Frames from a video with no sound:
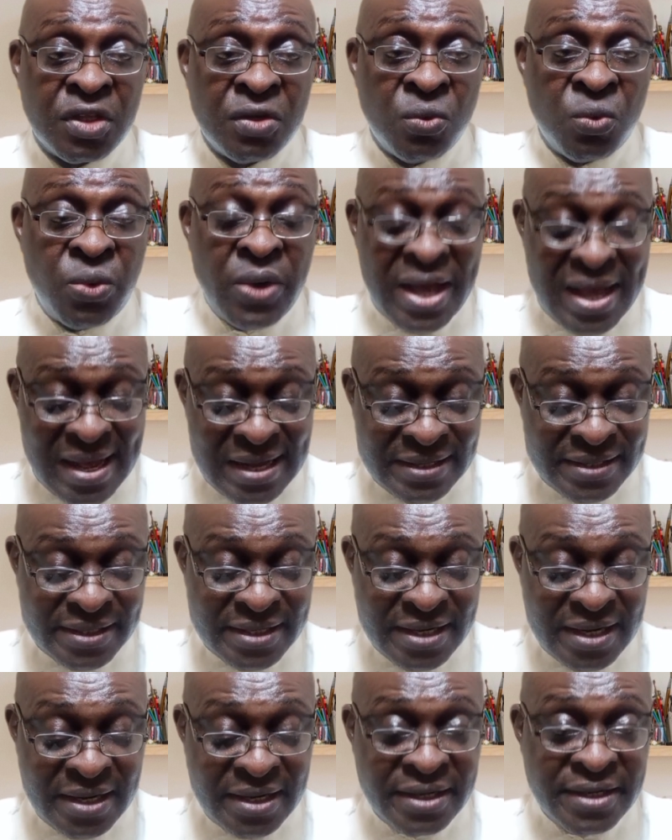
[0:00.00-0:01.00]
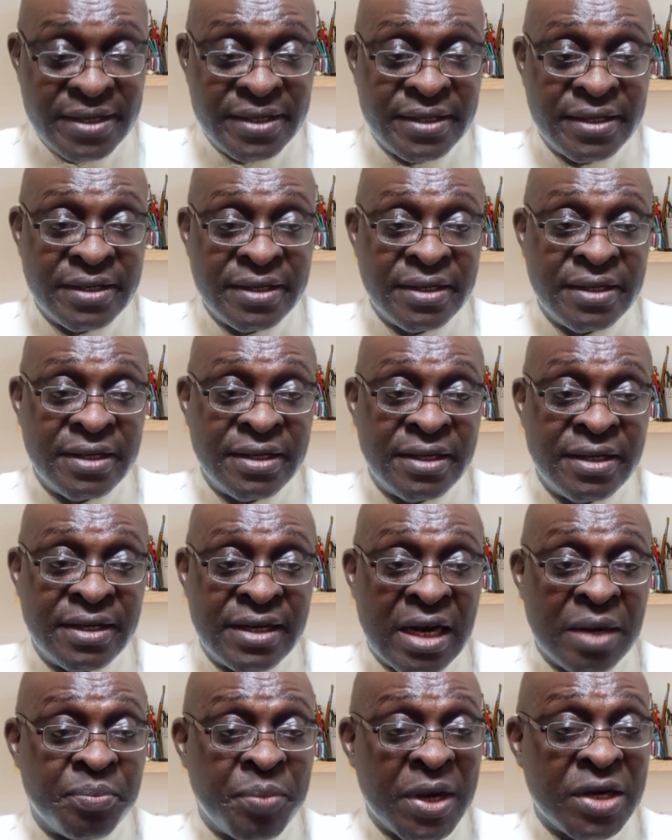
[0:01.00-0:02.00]
where I said
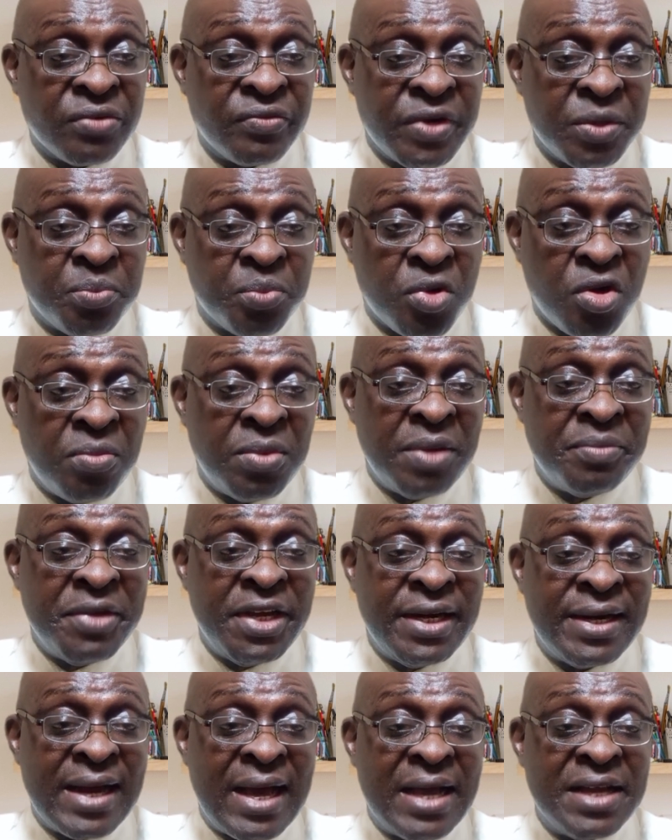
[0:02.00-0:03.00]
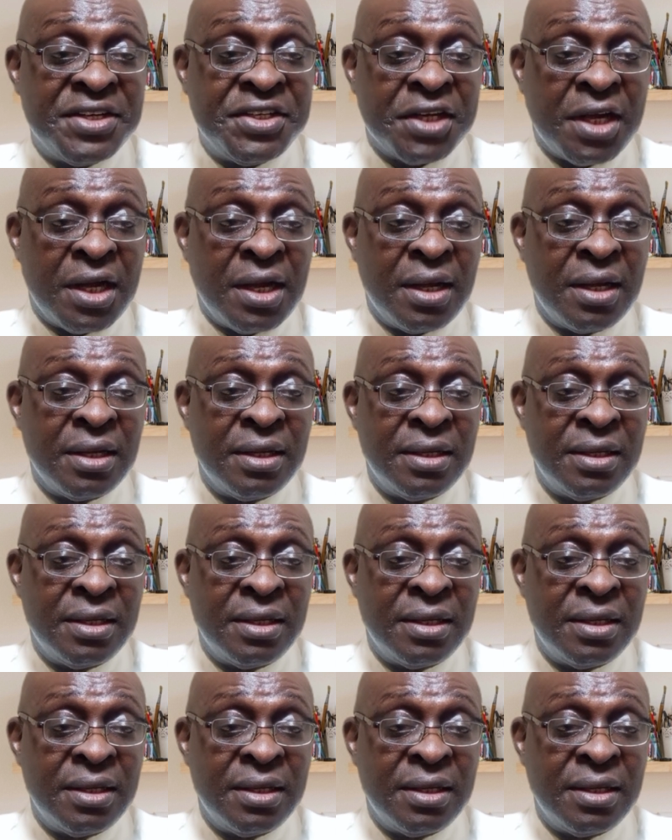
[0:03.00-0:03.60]
that part of the problem in Niger